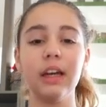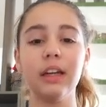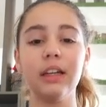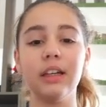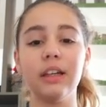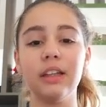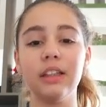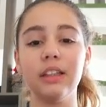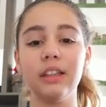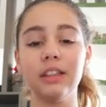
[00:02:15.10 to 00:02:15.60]

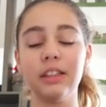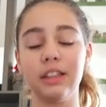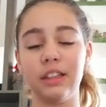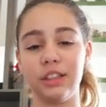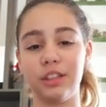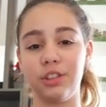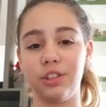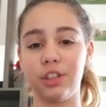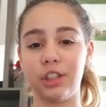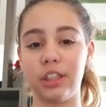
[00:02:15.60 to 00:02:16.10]
In
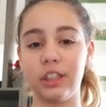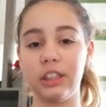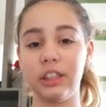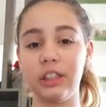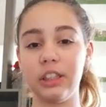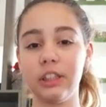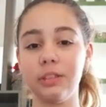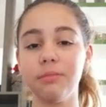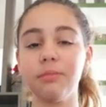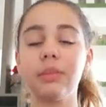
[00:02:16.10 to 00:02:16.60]
his
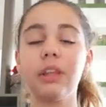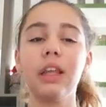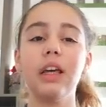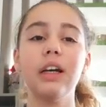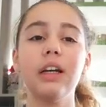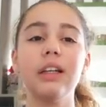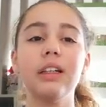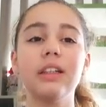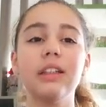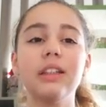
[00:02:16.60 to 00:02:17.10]
journey,
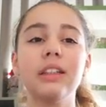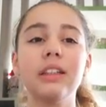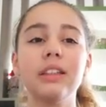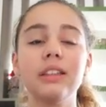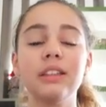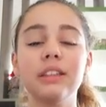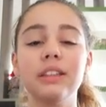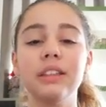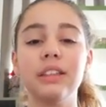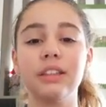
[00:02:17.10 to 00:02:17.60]

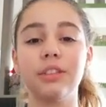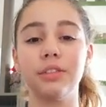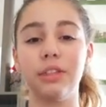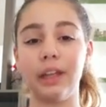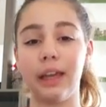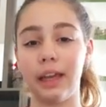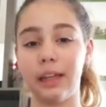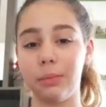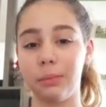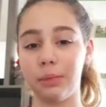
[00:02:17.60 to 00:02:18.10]
the
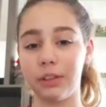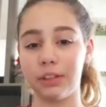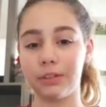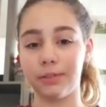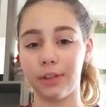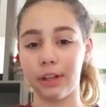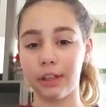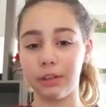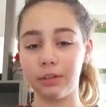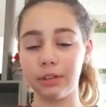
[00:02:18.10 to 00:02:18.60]
three
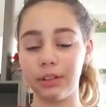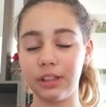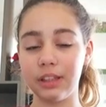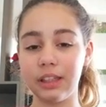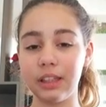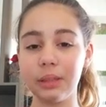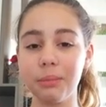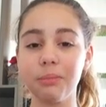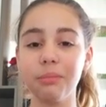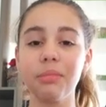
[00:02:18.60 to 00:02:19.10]
animals followed
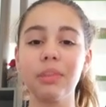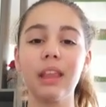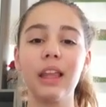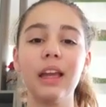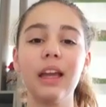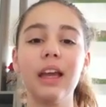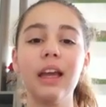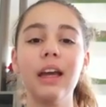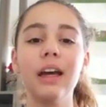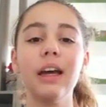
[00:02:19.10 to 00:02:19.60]
him.
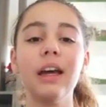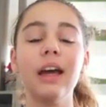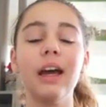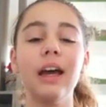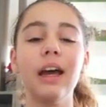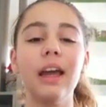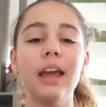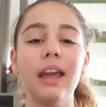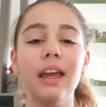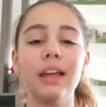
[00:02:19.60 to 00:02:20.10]

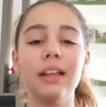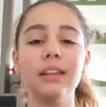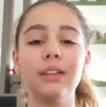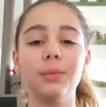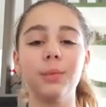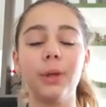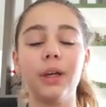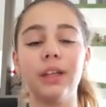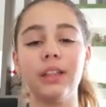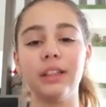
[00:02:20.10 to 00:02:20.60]

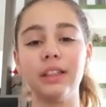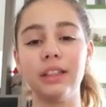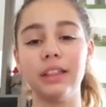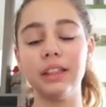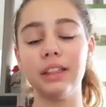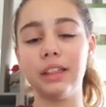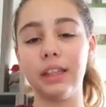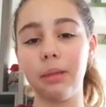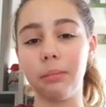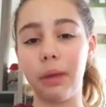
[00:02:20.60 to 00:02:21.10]
And when
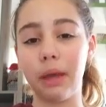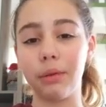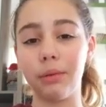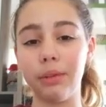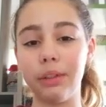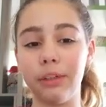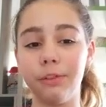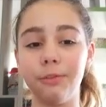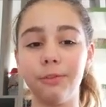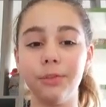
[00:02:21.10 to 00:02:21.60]
he came back
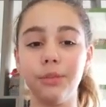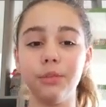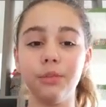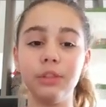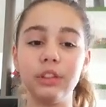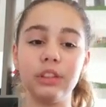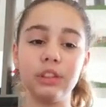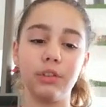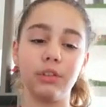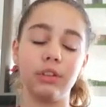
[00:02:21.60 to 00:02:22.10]
with the
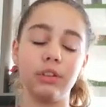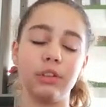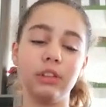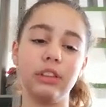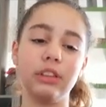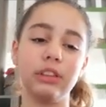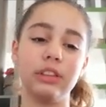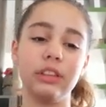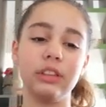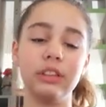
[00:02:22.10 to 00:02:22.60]
food
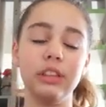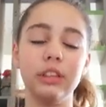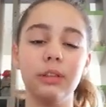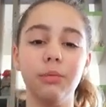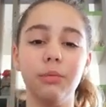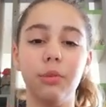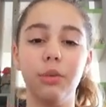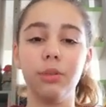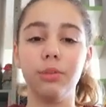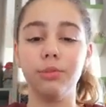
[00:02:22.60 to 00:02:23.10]
on
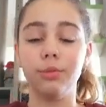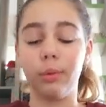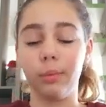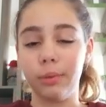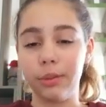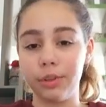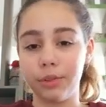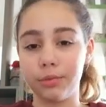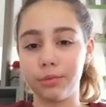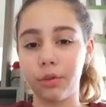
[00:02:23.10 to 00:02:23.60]
the old
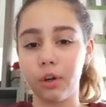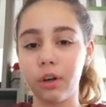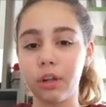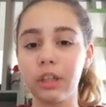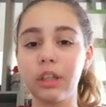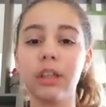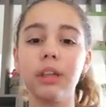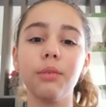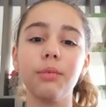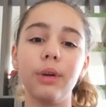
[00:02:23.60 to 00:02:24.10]
woman's
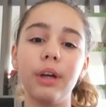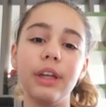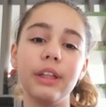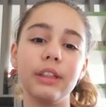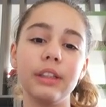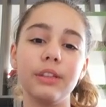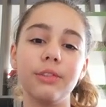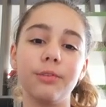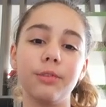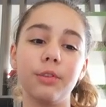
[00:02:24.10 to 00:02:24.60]
rock, he
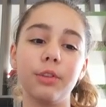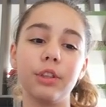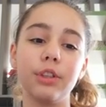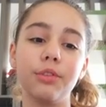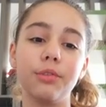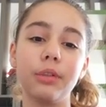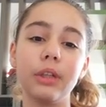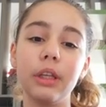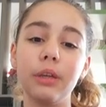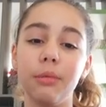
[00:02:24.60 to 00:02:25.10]
waited for
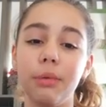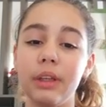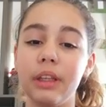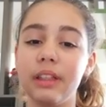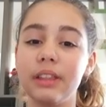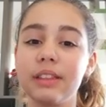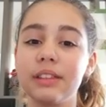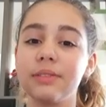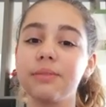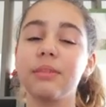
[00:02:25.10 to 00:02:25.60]
3
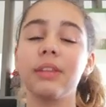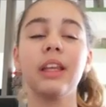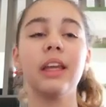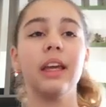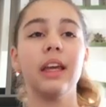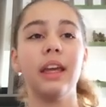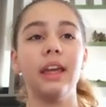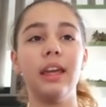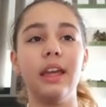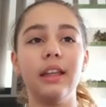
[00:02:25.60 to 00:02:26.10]
weeks.
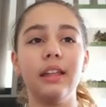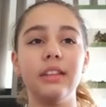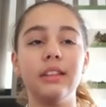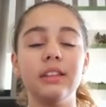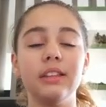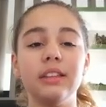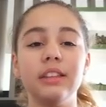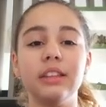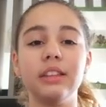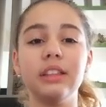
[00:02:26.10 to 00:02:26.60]

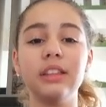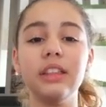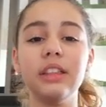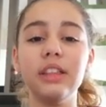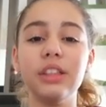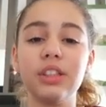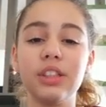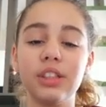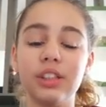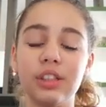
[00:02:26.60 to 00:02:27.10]
And
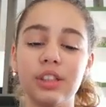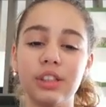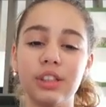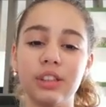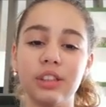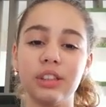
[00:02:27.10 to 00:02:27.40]
each